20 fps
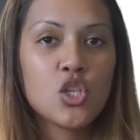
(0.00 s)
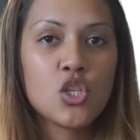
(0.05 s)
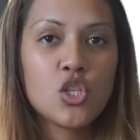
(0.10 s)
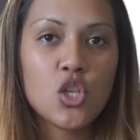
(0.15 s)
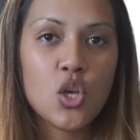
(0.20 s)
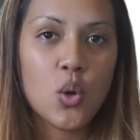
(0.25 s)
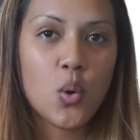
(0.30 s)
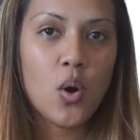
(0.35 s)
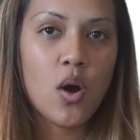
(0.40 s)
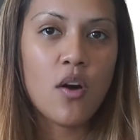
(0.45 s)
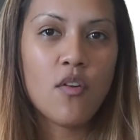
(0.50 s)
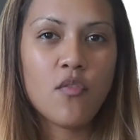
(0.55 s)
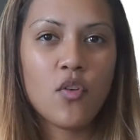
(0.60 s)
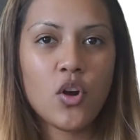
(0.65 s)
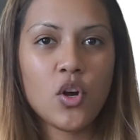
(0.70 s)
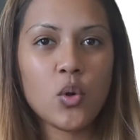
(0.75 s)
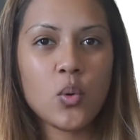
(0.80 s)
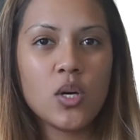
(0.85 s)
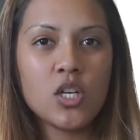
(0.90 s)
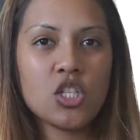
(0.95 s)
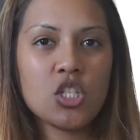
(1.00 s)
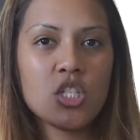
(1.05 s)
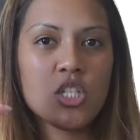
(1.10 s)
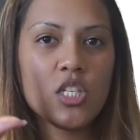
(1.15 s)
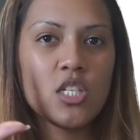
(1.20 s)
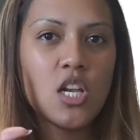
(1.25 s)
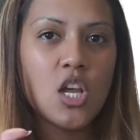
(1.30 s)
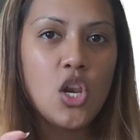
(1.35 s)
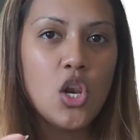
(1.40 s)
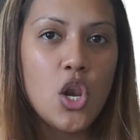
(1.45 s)
So for
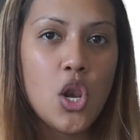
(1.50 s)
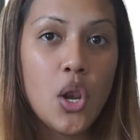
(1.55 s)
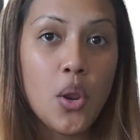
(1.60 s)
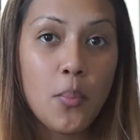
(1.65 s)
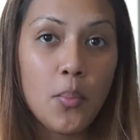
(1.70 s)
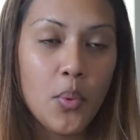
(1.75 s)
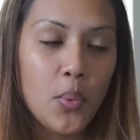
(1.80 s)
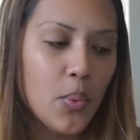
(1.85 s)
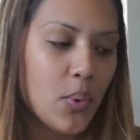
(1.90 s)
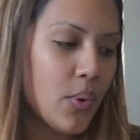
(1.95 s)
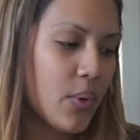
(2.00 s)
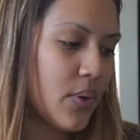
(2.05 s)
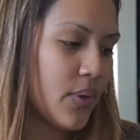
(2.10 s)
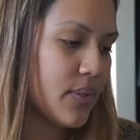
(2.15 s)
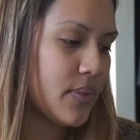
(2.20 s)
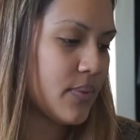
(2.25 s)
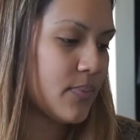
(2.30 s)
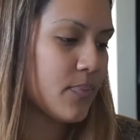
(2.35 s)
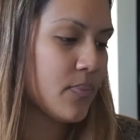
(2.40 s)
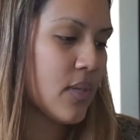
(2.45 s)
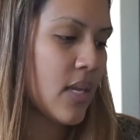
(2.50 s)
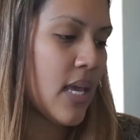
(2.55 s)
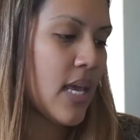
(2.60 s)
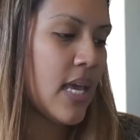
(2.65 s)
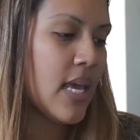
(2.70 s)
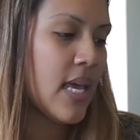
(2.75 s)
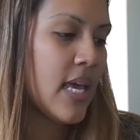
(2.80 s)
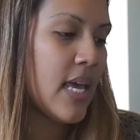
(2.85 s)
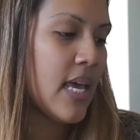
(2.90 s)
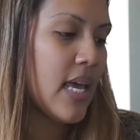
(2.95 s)
question number one,
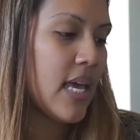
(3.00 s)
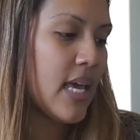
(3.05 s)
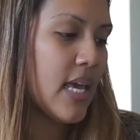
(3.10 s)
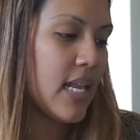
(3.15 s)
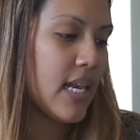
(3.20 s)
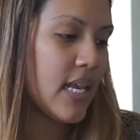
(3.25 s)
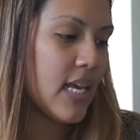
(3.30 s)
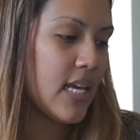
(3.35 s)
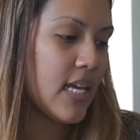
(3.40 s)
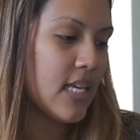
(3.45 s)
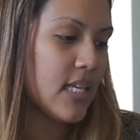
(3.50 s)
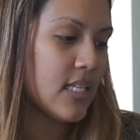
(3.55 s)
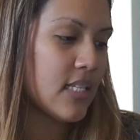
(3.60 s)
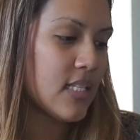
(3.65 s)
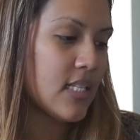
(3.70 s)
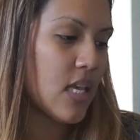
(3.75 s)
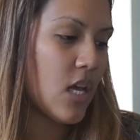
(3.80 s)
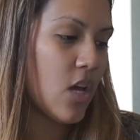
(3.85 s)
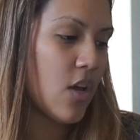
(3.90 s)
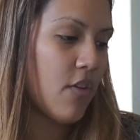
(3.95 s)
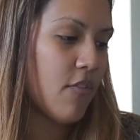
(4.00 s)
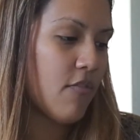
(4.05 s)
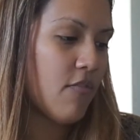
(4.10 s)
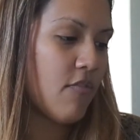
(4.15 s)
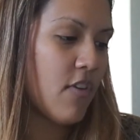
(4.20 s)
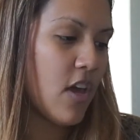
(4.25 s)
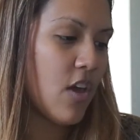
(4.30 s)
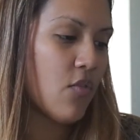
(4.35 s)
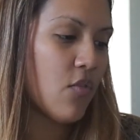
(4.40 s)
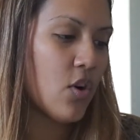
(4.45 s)
it is
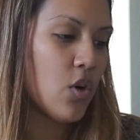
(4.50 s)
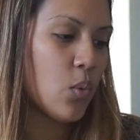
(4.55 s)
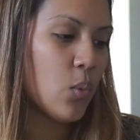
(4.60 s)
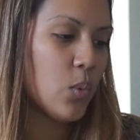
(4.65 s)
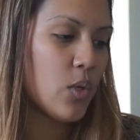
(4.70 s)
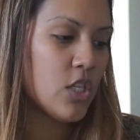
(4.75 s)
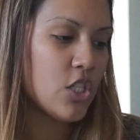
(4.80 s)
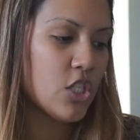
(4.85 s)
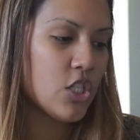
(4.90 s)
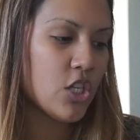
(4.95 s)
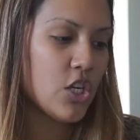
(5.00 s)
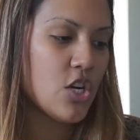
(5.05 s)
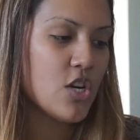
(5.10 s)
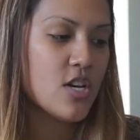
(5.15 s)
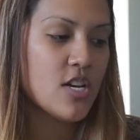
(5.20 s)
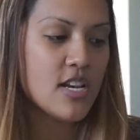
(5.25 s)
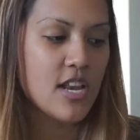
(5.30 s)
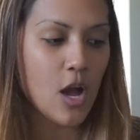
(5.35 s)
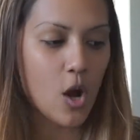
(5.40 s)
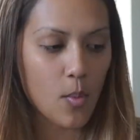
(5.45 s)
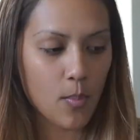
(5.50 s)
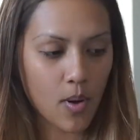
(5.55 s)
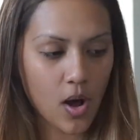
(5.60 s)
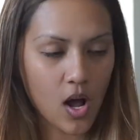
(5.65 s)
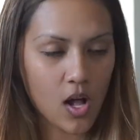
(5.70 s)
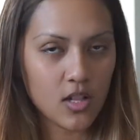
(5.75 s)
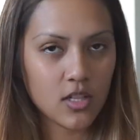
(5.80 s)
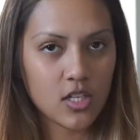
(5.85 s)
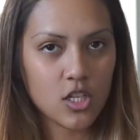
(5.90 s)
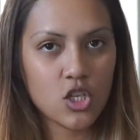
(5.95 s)
favorite winter nail
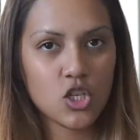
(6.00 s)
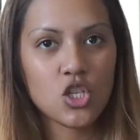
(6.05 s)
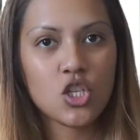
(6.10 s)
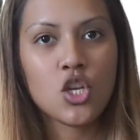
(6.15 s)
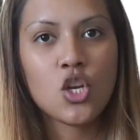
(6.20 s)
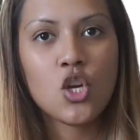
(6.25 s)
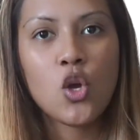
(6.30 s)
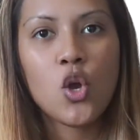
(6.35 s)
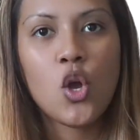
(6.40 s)
polish.